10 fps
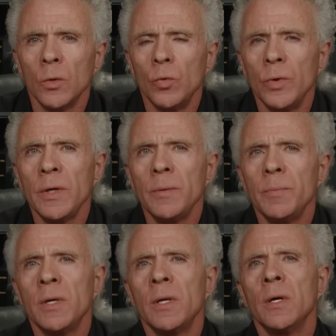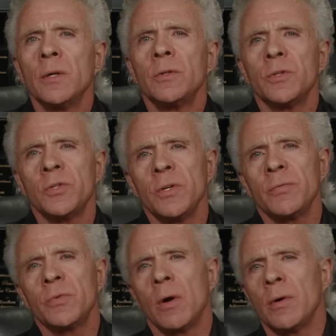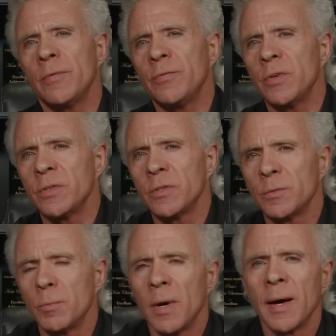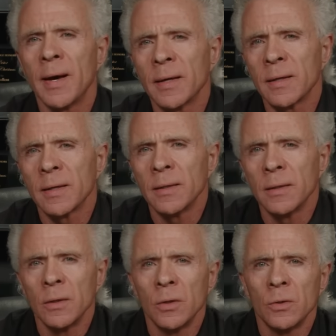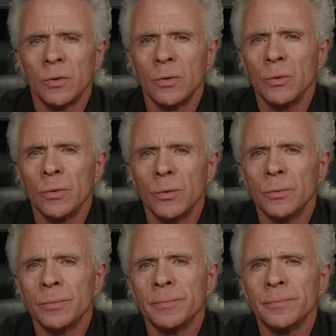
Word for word: we begin to shift our emphasis back to